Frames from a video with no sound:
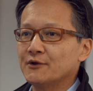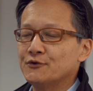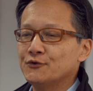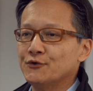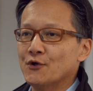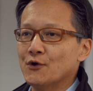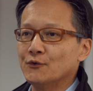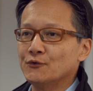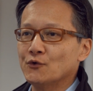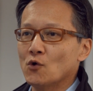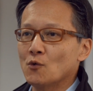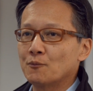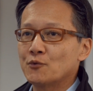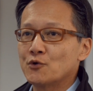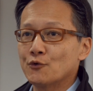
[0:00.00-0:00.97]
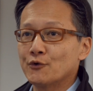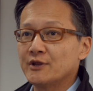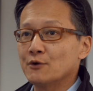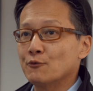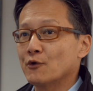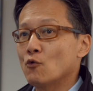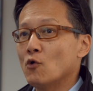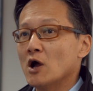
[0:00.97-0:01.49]
to know your purity
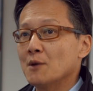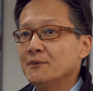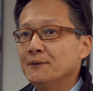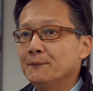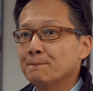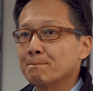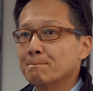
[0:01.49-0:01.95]
requirement,